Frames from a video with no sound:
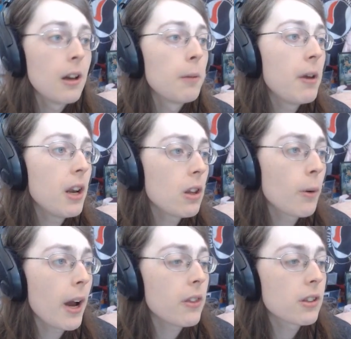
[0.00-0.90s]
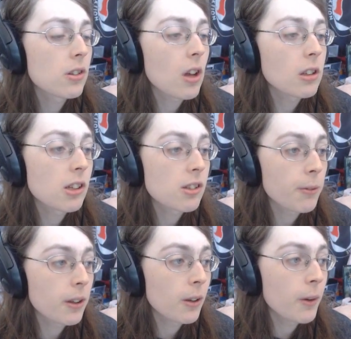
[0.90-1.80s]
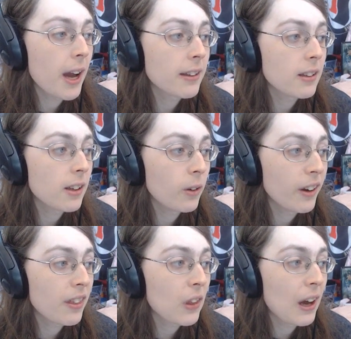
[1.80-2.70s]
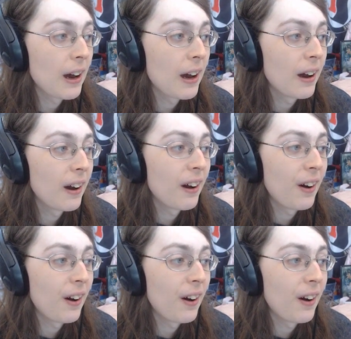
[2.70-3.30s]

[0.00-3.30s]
But either way, this is also something that we had to deal with uh,